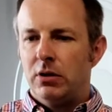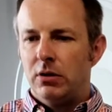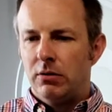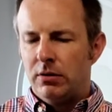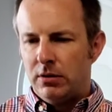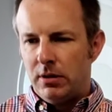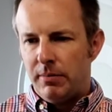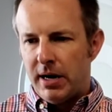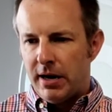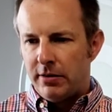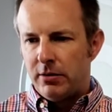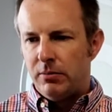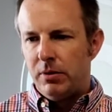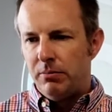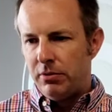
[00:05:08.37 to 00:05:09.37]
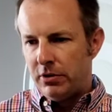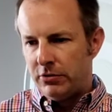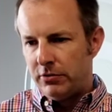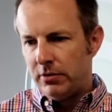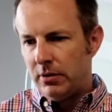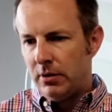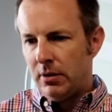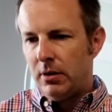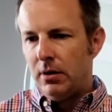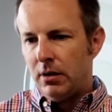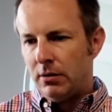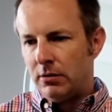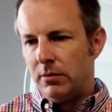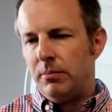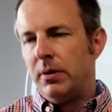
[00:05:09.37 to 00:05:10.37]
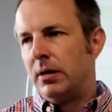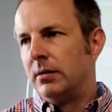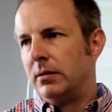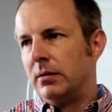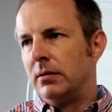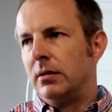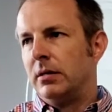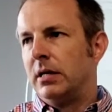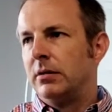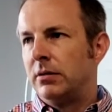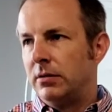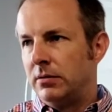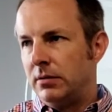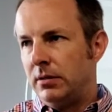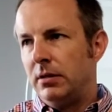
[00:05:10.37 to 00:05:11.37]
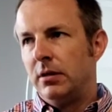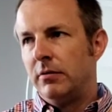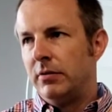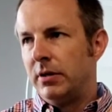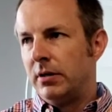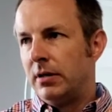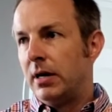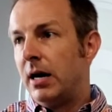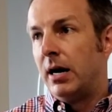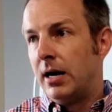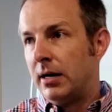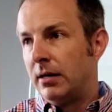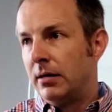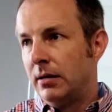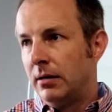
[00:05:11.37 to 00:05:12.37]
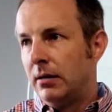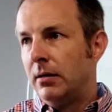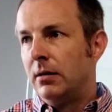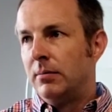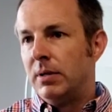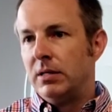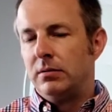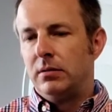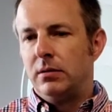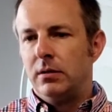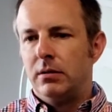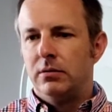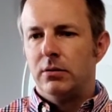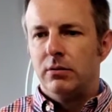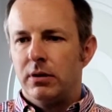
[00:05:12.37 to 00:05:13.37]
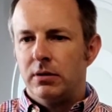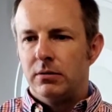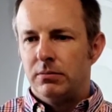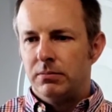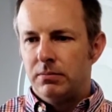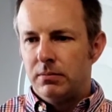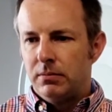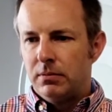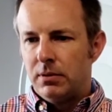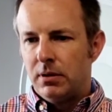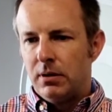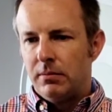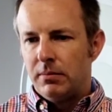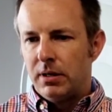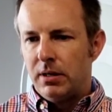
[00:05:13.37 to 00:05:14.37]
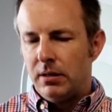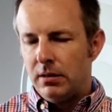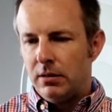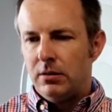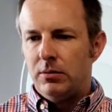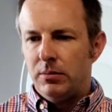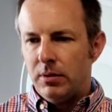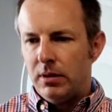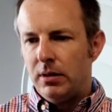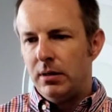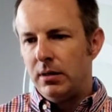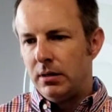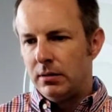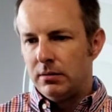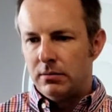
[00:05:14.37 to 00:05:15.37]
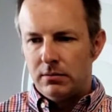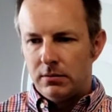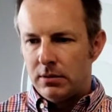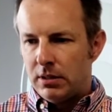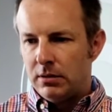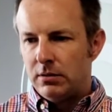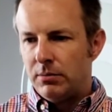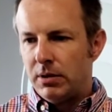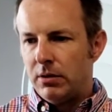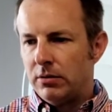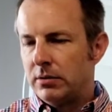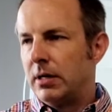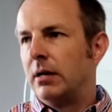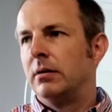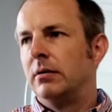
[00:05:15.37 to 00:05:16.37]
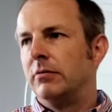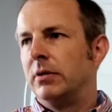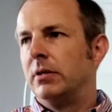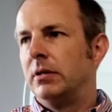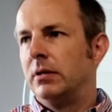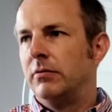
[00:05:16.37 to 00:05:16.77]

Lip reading: When you go into the bathroom, you push a little button, and that turns the ERV on high, basically. So it's getting the humidity and smells out if it